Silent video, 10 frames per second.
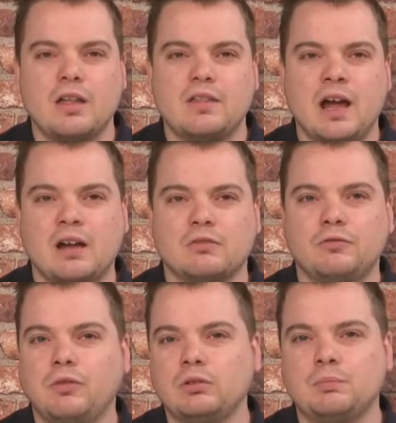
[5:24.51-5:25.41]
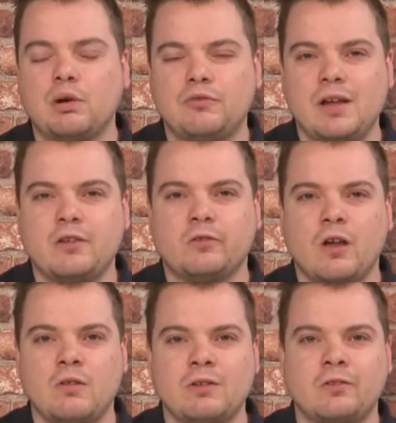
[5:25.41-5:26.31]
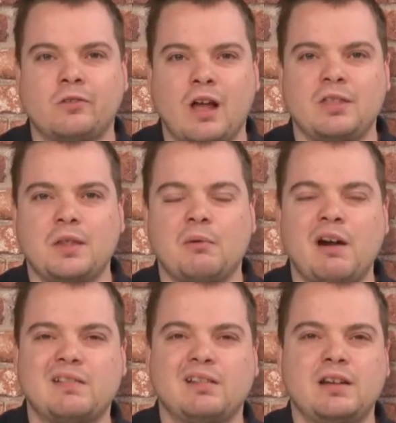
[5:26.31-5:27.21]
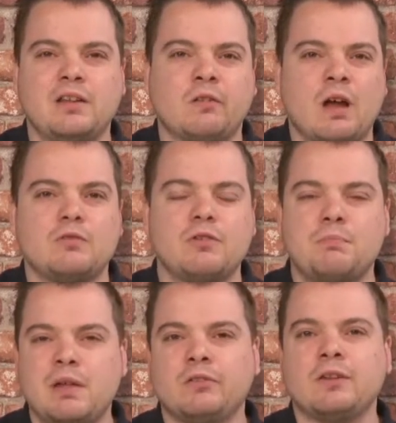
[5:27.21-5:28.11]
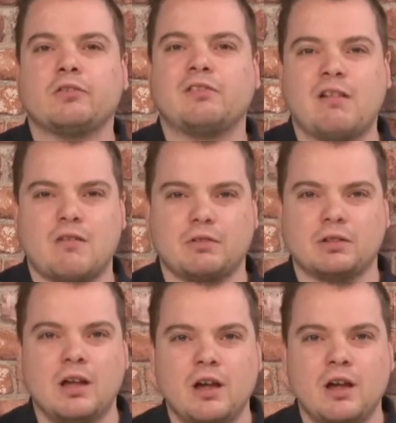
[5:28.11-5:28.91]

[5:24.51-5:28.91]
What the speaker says: They had a full buffet service, and they were actually designed for business travel.